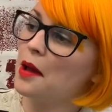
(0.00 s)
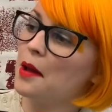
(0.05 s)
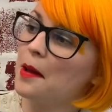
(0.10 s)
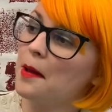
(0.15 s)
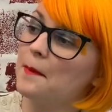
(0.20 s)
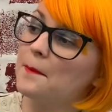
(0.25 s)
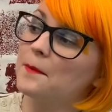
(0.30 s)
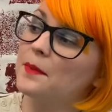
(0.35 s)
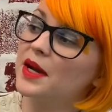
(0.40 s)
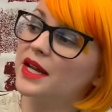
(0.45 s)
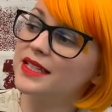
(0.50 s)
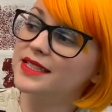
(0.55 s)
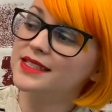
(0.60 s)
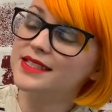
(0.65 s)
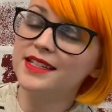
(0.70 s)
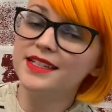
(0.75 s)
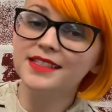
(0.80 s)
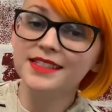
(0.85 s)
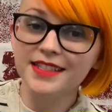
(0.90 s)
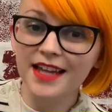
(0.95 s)
But
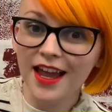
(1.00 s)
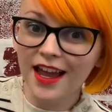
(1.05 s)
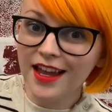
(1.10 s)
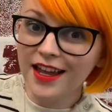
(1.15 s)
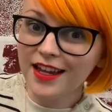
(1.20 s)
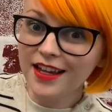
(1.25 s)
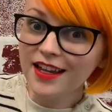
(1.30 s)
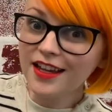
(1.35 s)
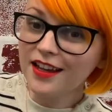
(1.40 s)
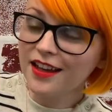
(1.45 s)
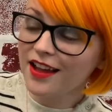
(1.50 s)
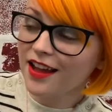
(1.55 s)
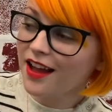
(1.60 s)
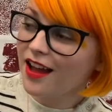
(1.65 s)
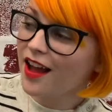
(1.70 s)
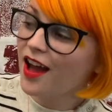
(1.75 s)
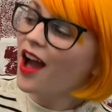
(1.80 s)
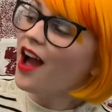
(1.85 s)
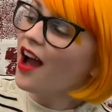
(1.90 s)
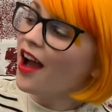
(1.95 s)
today,
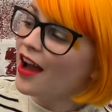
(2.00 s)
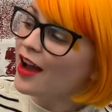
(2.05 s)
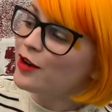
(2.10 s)
I